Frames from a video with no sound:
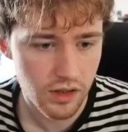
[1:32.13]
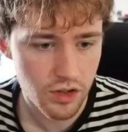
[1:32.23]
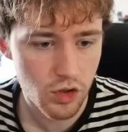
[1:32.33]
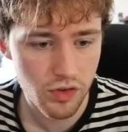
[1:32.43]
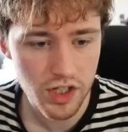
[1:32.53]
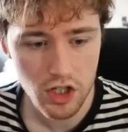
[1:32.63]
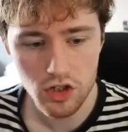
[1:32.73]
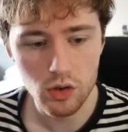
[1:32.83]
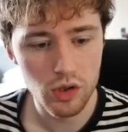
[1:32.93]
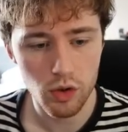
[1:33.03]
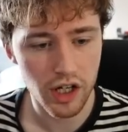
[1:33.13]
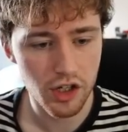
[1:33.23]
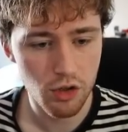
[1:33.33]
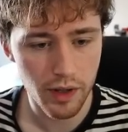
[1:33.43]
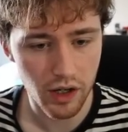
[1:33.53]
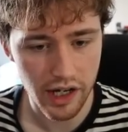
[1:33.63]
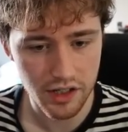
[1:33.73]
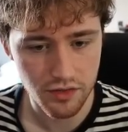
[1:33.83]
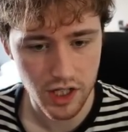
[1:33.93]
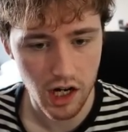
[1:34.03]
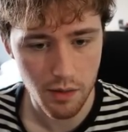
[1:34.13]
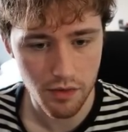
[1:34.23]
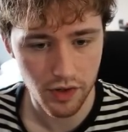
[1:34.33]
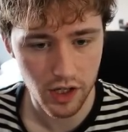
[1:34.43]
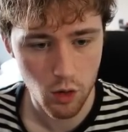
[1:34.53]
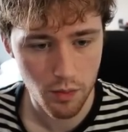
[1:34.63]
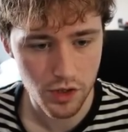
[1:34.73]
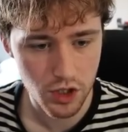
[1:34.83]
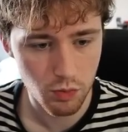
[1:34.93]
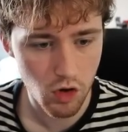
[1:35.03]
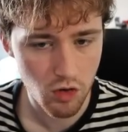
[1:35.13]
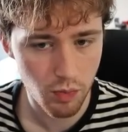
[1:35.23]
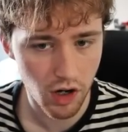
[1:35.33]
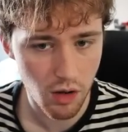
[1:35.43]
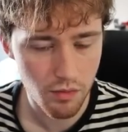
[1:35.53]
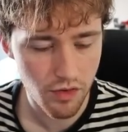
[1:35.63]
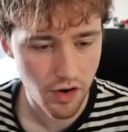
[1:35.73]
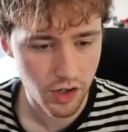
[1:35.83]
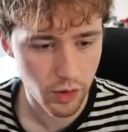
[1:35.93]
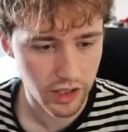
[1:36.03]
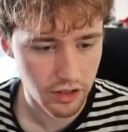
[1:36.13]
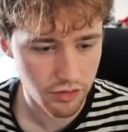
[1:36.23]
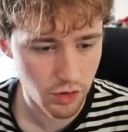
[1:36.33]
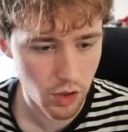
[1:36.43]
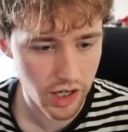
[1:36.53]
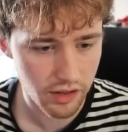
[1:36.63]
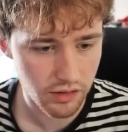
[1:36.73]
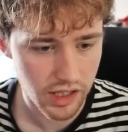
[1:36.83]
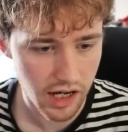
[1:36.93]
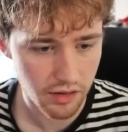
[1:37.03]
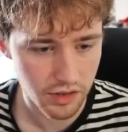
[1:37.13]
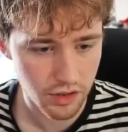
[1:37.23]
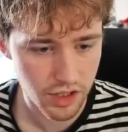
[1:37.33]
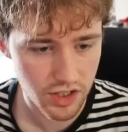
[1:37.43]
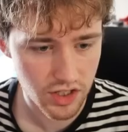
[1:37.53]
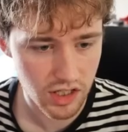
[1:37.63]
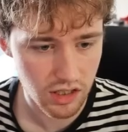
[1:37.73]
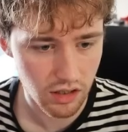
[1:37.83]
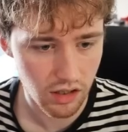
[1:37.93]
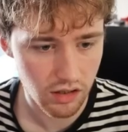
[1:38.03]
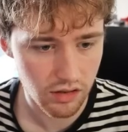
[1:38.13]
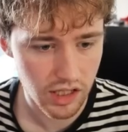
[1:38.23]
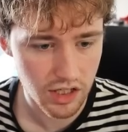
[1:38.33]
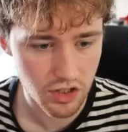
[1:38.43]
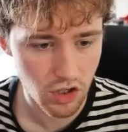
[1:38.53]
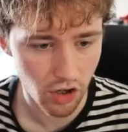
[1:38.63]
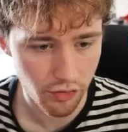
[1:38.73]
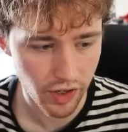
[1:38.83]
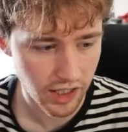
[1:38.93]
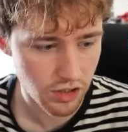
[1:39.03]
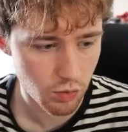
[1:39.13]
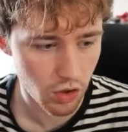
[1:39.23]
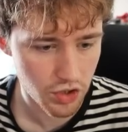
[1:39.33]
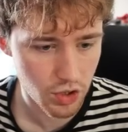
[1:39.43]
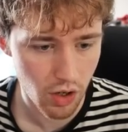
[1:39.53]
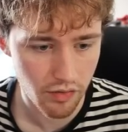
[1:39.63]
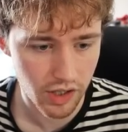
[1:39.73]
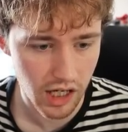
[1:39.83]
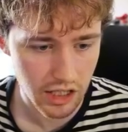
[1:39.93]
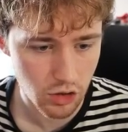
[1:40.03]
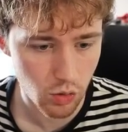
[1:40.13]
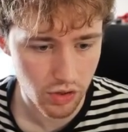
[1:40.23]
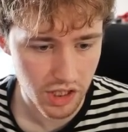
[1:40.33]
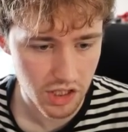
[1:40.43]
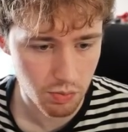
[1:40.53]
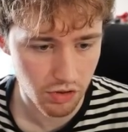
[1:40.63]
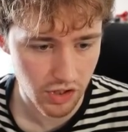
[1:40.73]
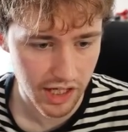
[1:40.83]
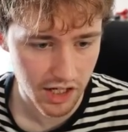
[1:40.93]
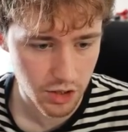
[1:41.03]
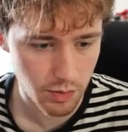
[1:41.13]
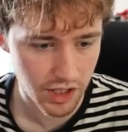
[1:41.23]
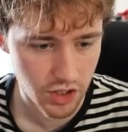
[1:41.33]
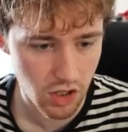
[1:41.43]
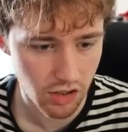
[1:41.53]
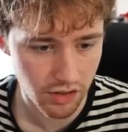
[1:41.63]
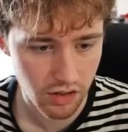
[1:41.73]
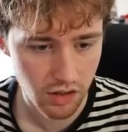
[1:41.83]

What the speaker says: So this is the only one I knew about ahead of time. If I equip the smoke bomb, very quickly throw it, yeah, you can see he's not affected whatsoever. I don't need to put the gas mask on.